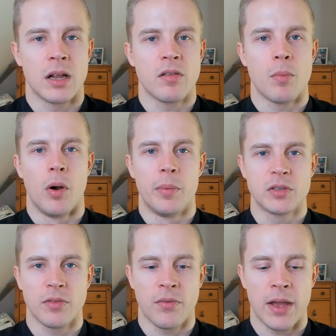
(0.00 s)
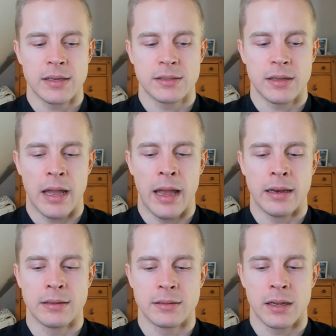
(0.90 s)
of the purpose of the fast
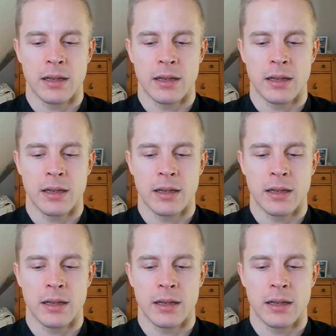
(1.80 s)
and uh,